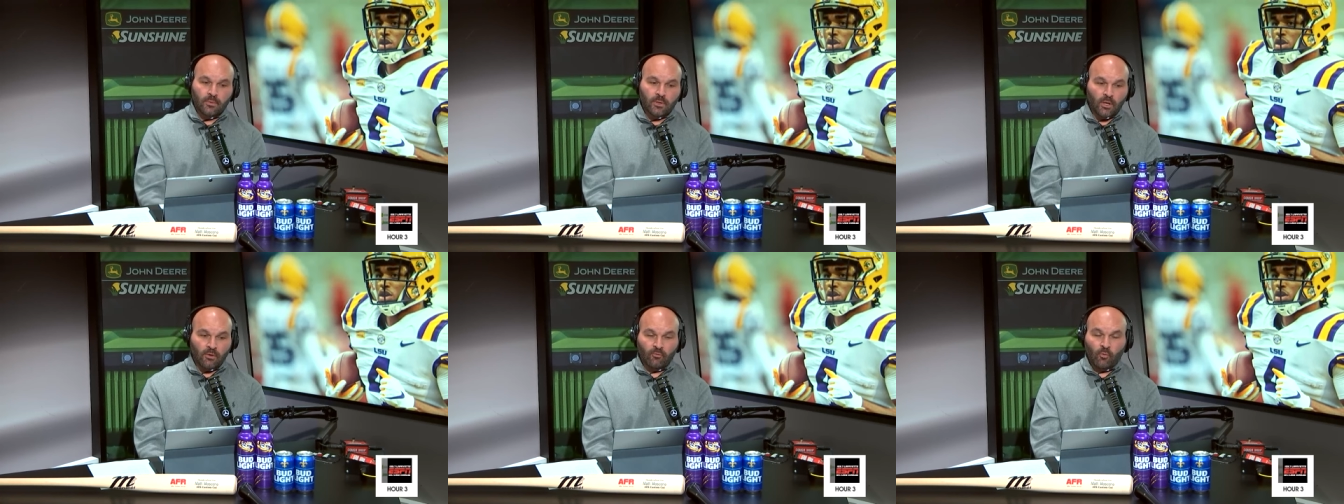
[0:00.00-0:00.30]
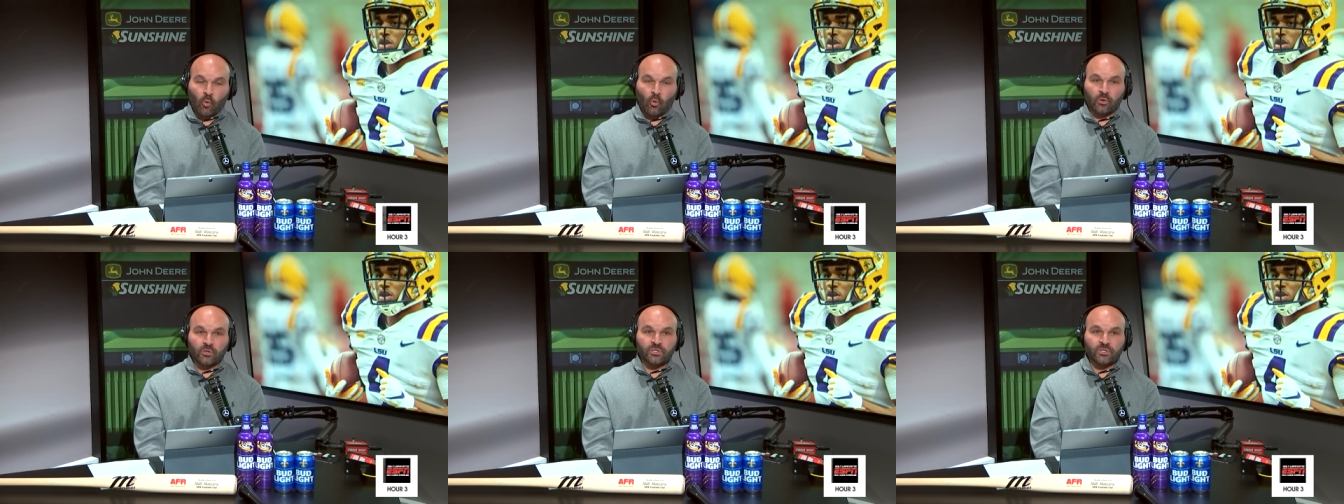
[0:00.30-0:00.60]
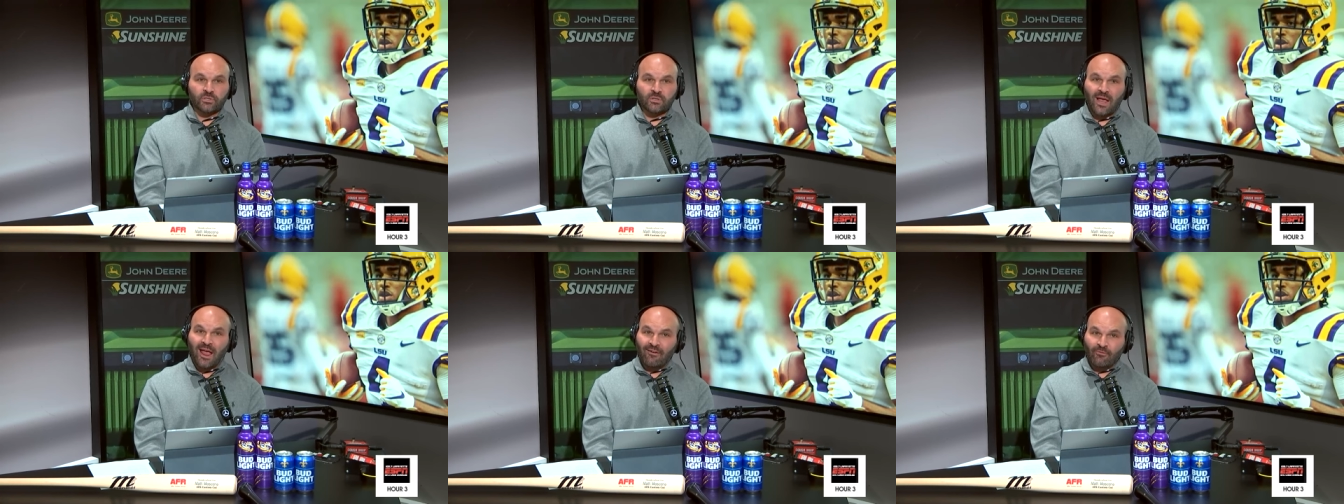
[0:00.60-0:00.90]
Of
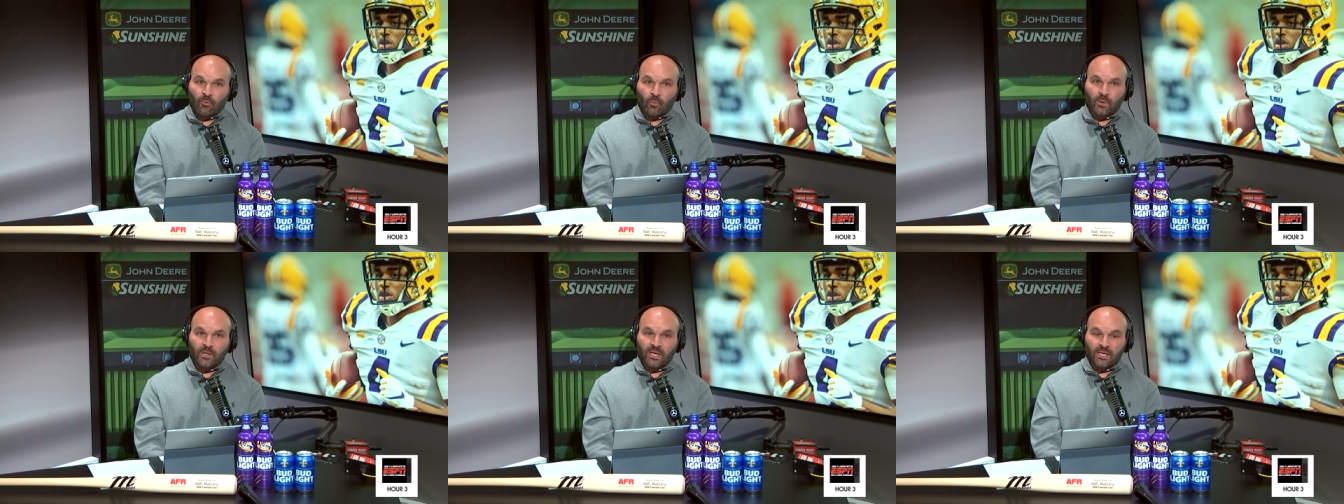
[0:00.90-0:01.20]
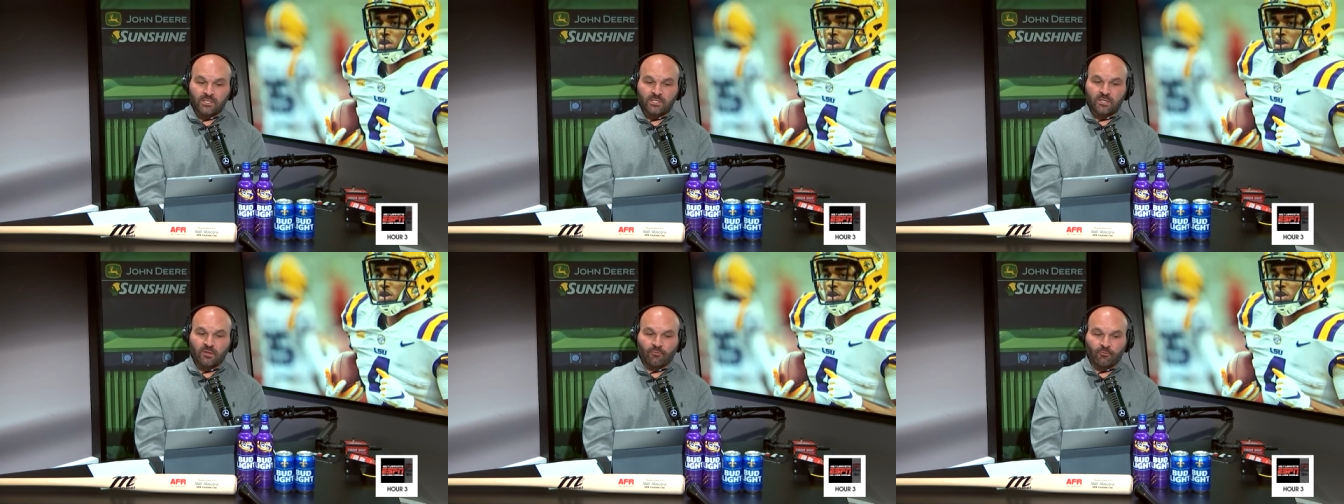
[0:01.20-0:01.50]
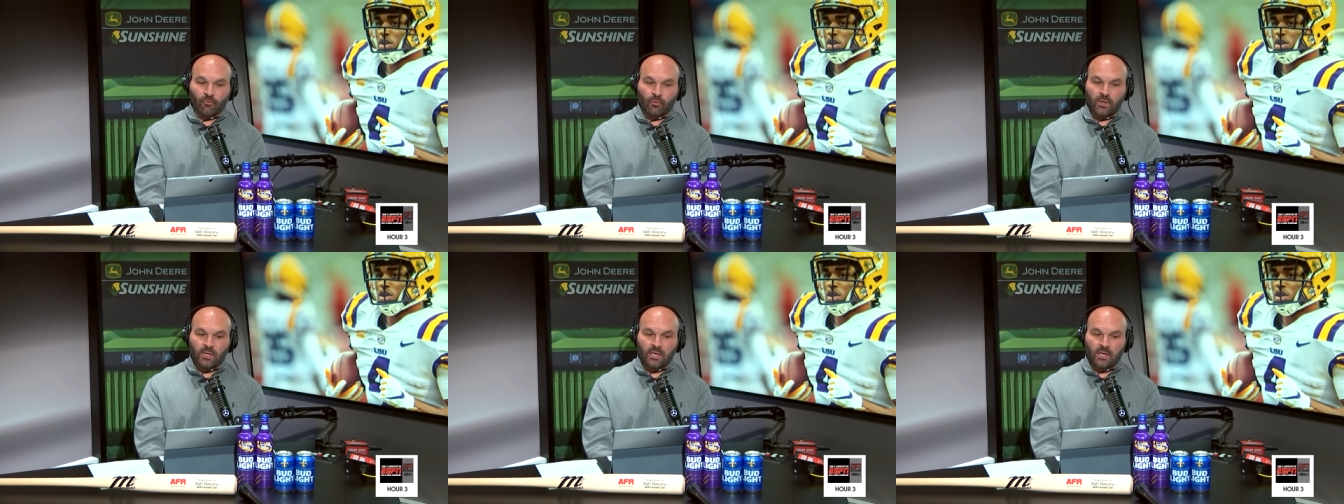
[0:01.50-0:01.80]
course, everyone gets the
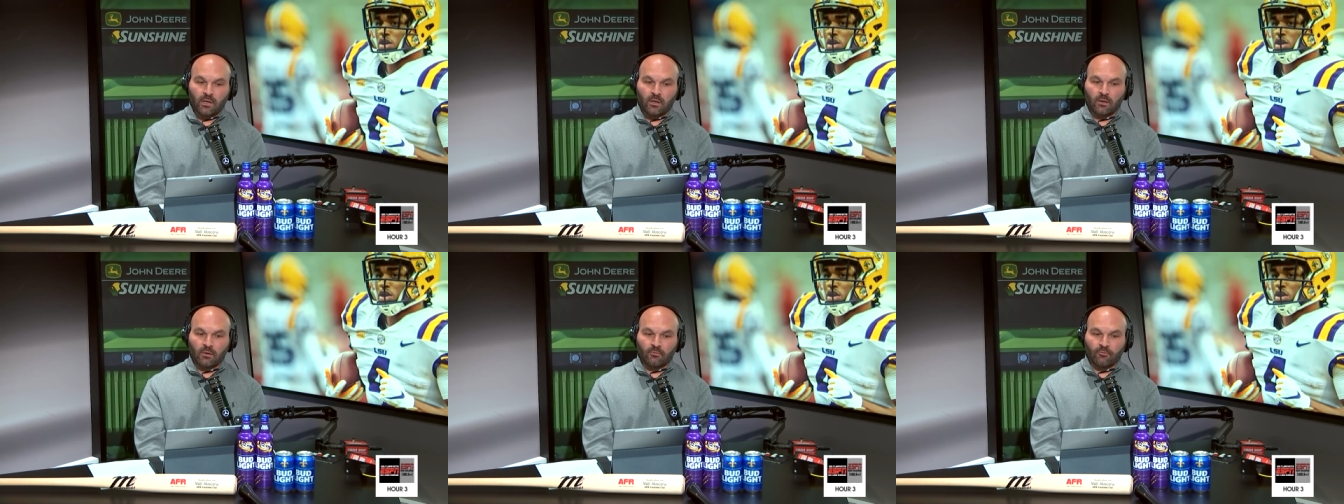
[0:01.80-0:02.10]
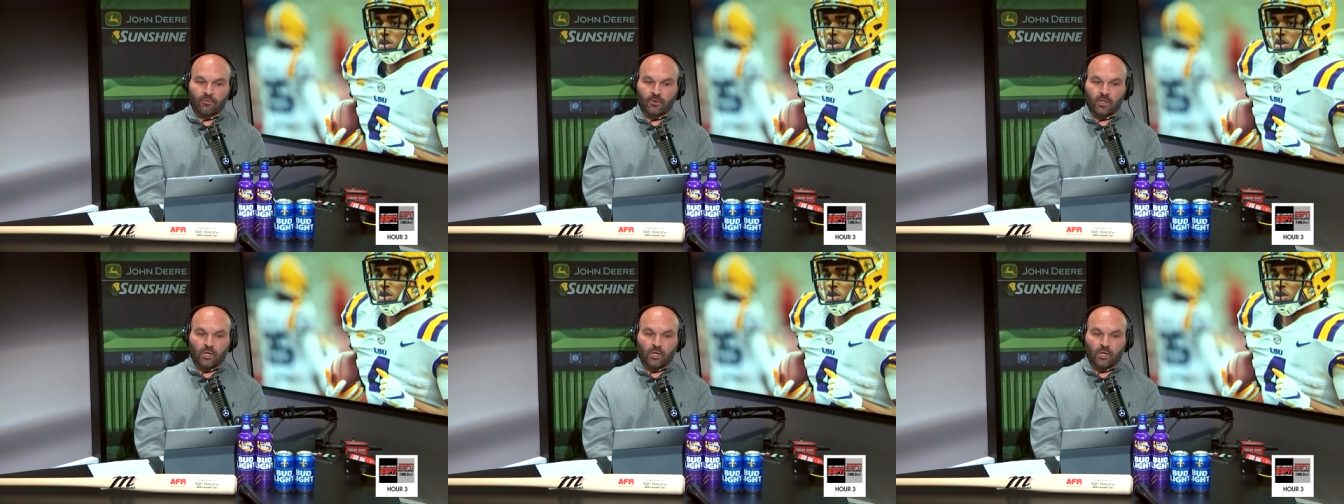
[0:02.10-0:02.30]
free year for